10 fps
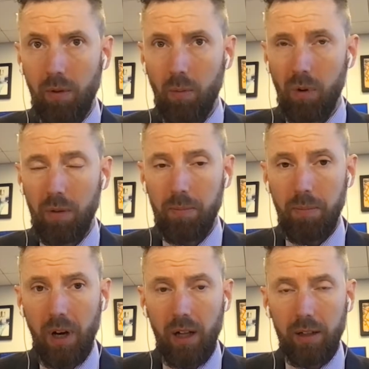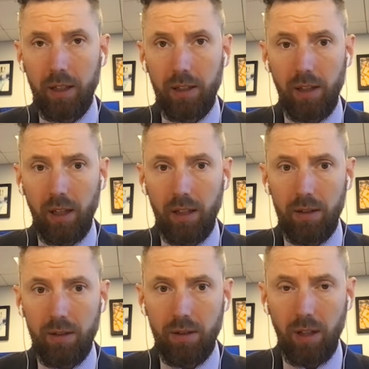word politics, I think,
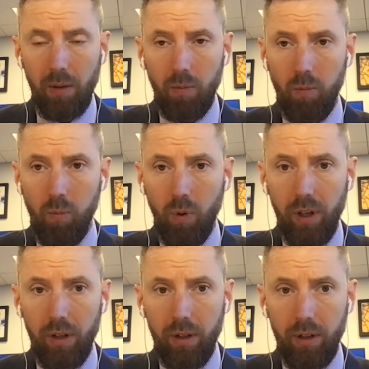has just got a weird